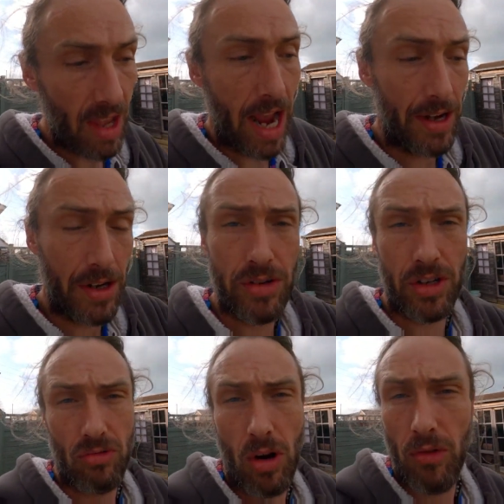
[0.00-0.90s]
And you
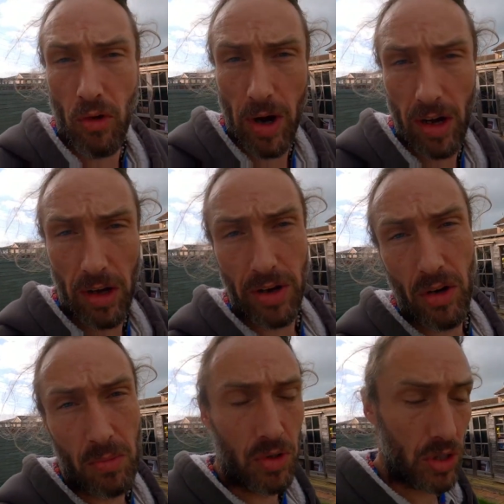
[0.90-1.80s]
just scroll through it like a
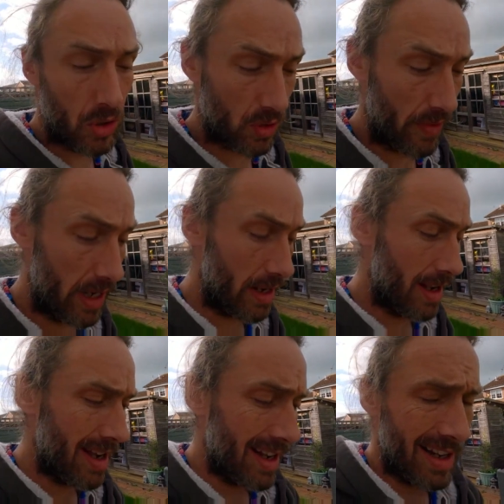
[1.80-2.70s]
normal shorts feed.
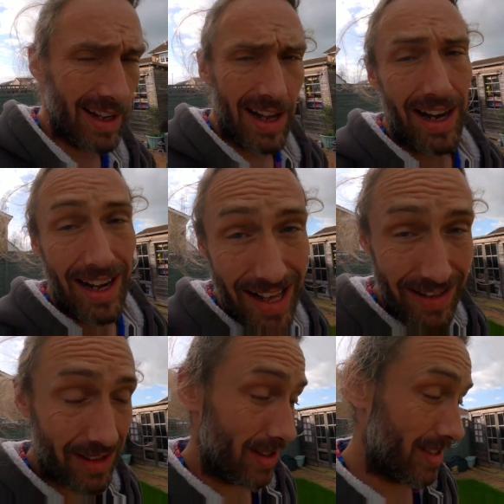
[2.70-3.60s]

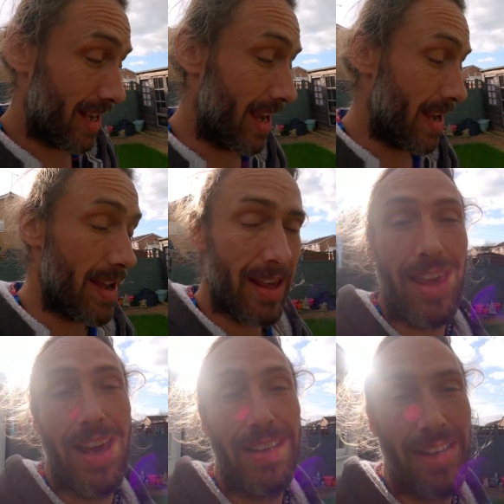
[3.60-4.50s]
Let's just say,
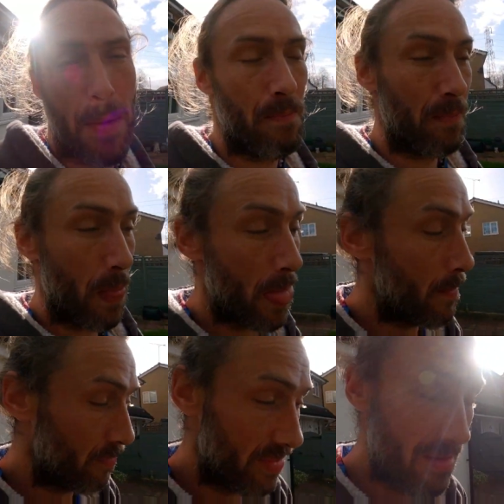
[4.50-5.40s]
yes,
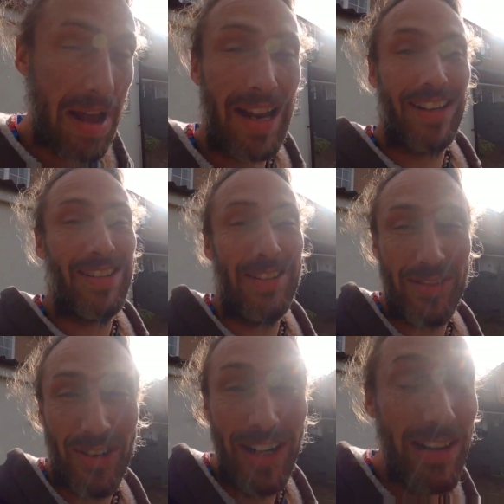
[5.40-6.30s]
the madness is
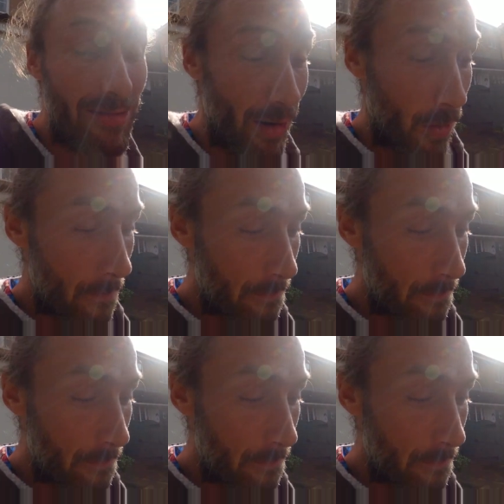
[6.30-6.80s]
truly real.